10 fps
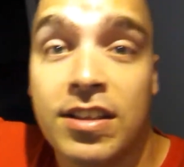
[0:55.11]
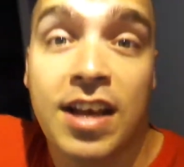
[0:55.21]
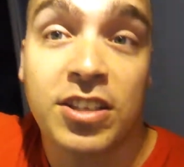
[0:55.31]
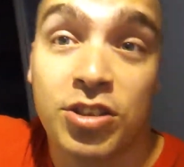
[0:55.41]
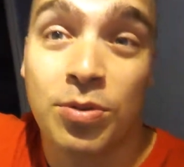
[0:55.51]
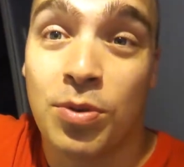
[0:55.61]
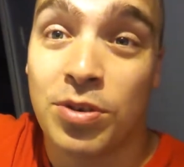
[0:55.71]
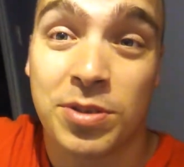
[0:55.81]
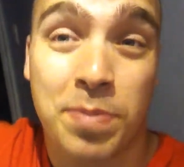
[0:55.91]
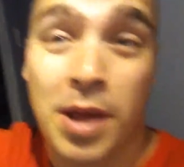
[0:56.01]
as
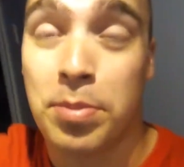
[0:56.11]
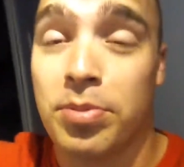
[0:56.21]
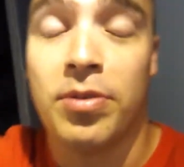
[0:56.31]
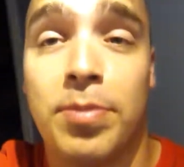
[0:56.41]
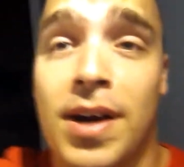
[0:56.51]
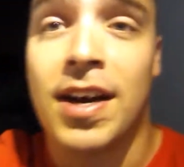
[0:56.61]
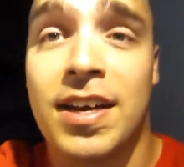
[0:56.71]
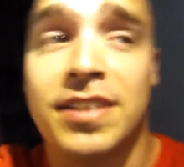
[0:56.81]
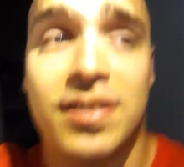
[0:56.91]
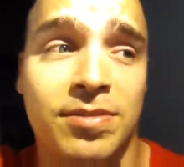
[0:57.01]
towards pay per view
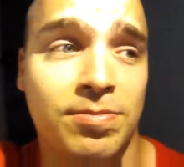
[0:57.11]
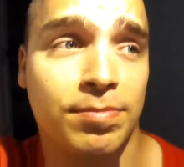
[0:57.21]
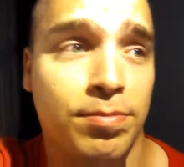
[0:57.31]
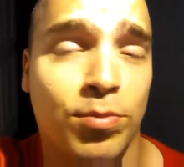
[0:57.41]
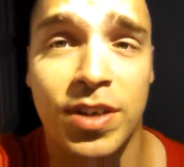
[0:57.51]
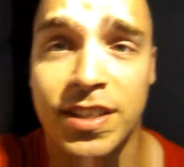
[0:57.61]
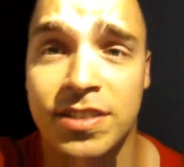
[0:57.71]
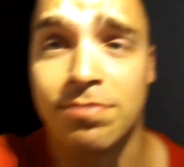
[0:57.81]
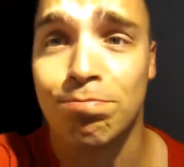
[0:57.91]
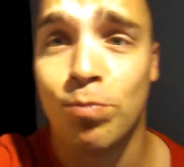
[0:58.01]
buys and what
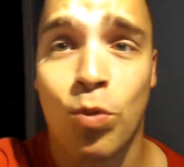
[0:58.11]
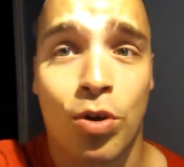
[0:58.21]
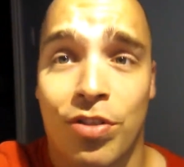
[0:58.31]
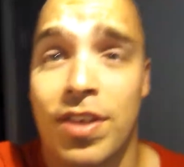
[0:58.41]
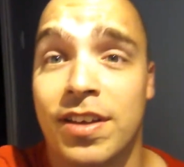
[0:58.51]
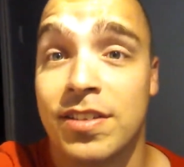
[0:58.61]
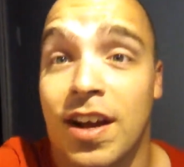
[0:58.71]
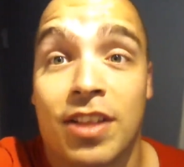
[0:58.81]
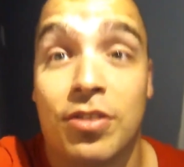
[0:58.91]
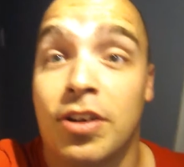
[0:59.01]
his worth is.
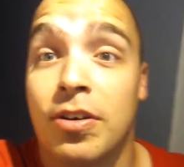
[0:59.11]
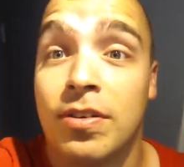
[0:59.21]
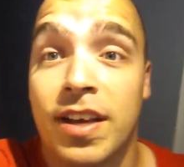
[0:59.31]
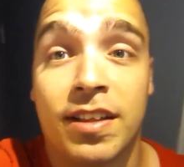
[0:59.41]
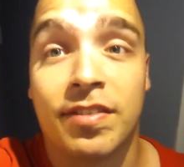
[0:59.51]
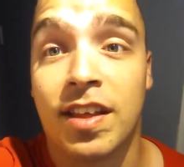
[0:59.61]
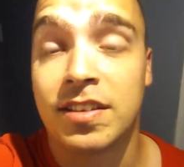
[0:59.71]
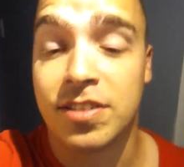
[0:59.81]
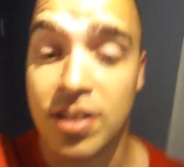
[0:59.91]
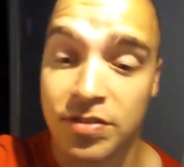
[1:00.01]
I don't know any of that
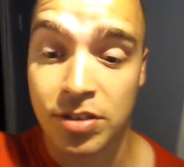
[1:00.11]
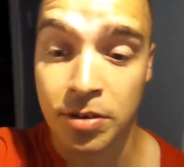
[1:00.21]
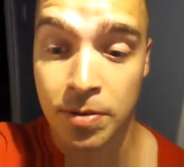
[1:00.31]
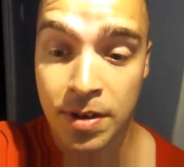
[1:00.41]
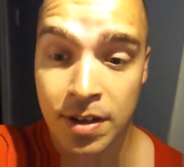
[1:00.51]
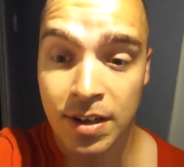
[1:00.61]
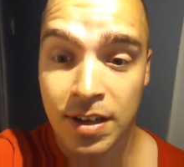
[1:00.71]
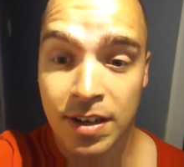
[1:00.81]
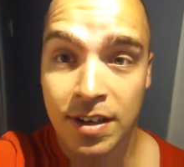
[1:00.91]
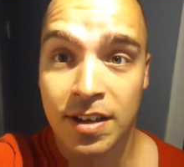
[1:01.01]
stuff. So
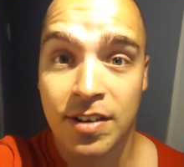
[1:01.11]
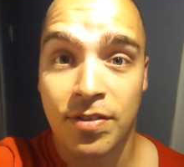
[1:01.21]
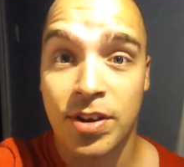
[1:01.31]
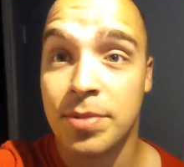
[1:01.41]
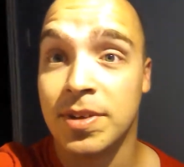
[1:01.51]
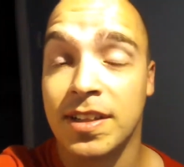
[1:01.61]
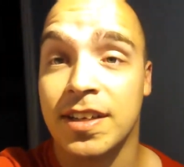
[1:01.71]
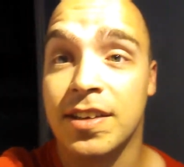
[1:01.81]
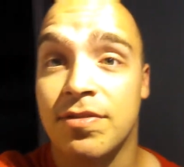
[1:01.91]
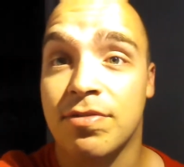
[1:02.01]
for him to
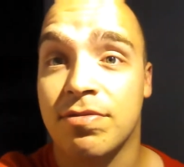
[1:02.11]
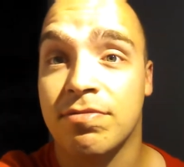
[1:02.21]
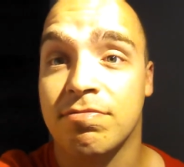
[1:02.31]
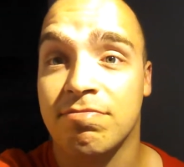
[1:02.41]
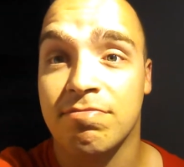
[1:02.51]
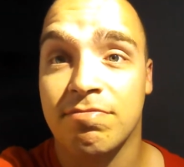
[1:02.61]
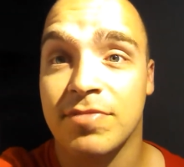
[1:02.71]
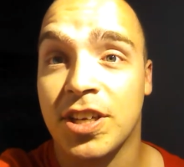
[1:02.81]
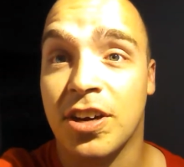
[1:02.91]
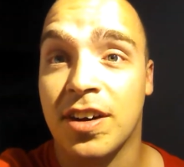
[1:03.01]
leave,
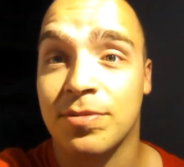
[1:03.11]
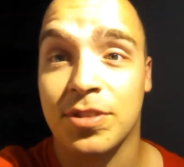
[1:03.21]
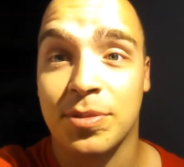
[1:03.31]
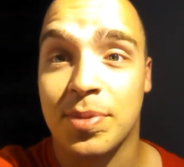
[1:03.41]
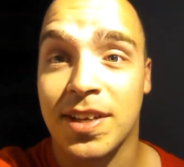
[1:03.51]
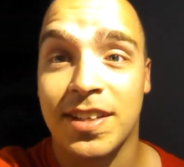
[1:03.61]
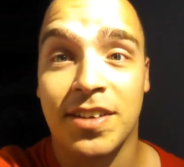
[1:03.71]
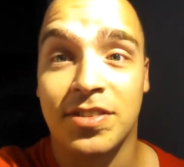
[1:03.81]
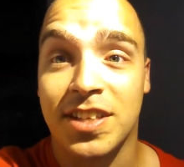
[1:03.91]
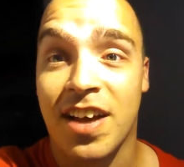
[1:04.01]
you know, I'm going to play devil's